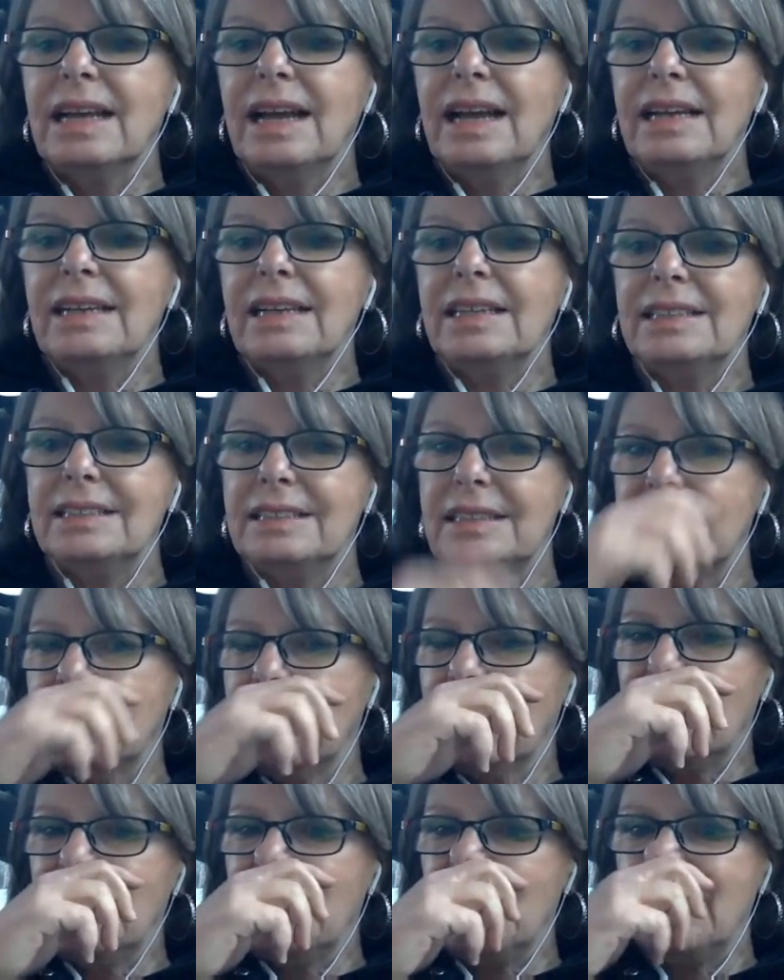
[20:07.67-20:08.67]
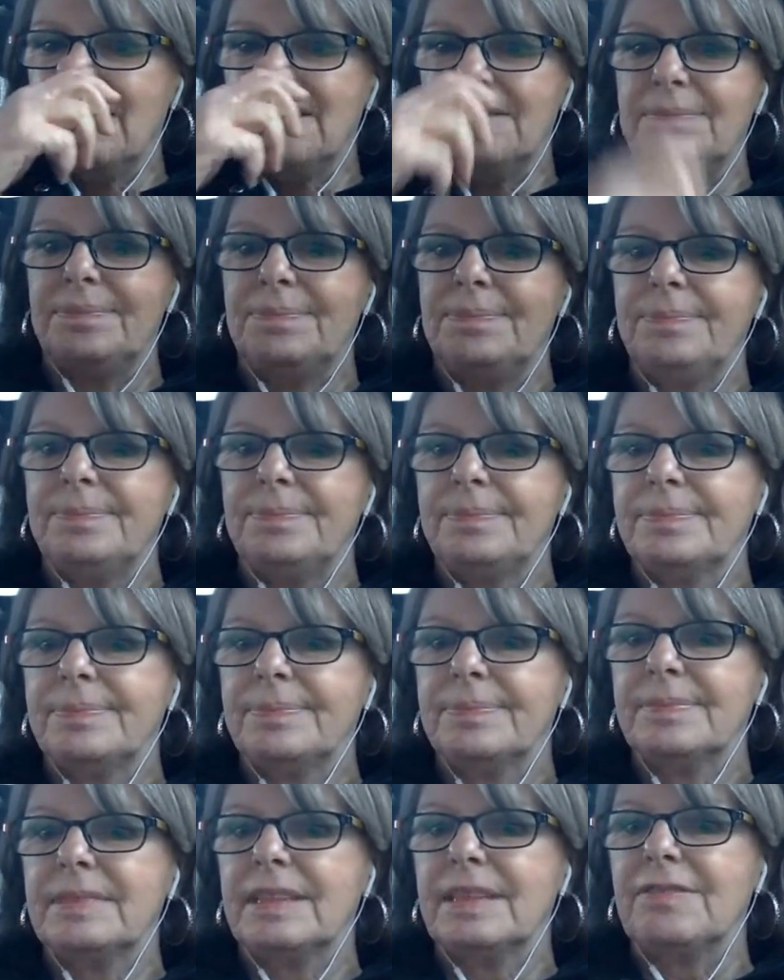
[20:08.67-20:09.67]

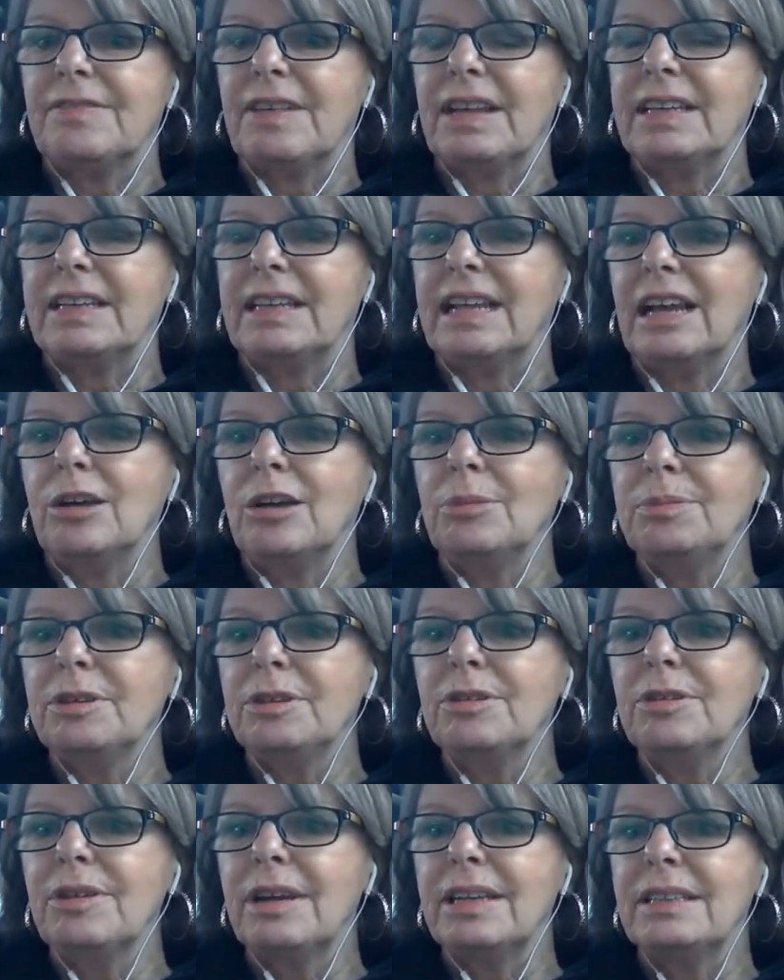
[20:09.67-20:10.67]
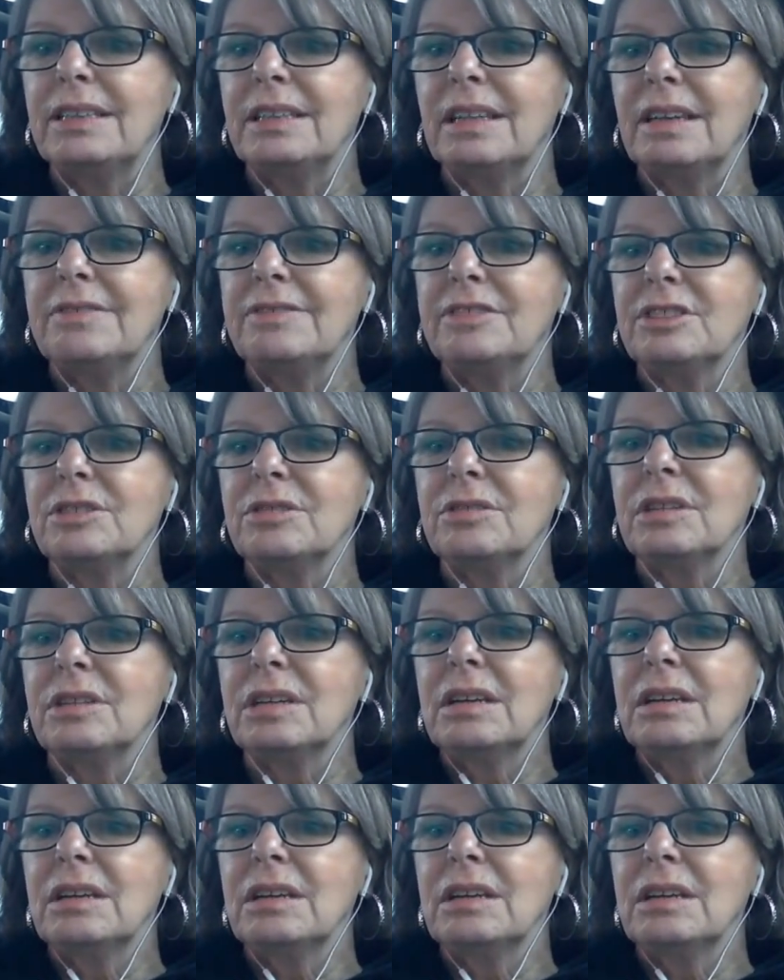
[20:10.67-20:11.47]
If I can help you, I'd love to.